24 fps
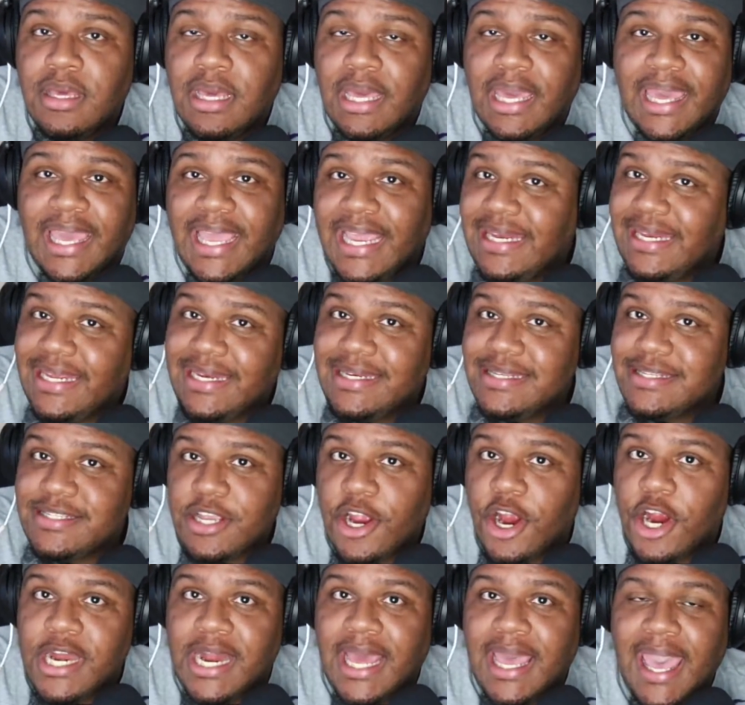He didn't
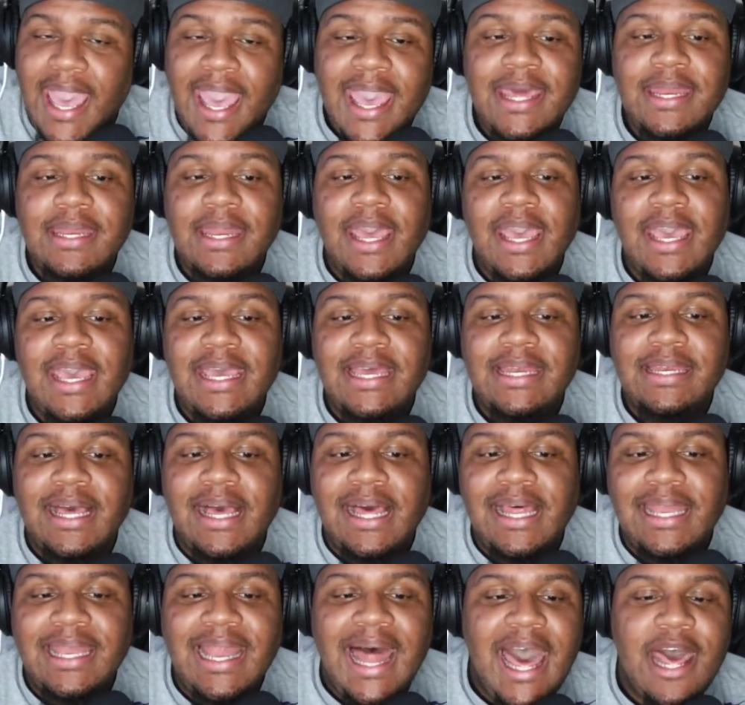deserve that. And and
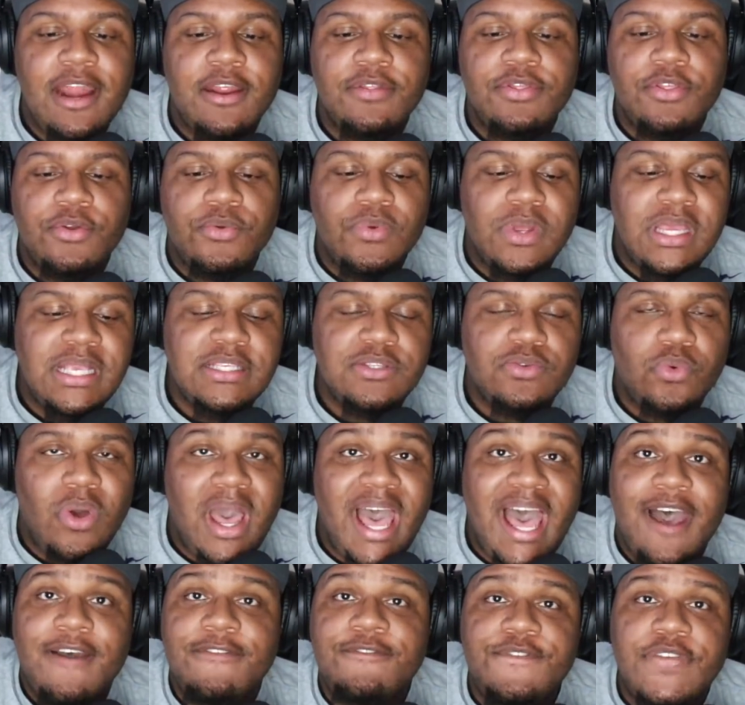a lot of the reason
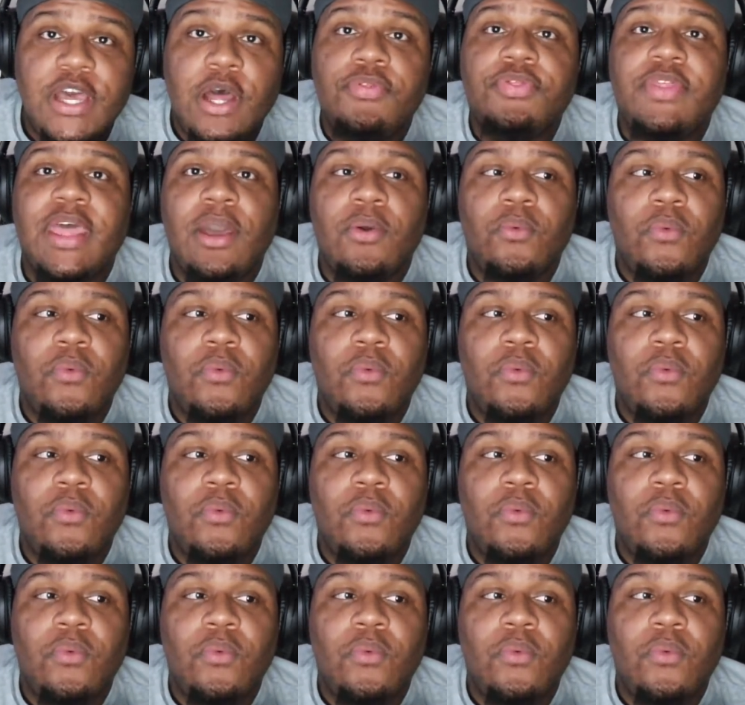why I felt that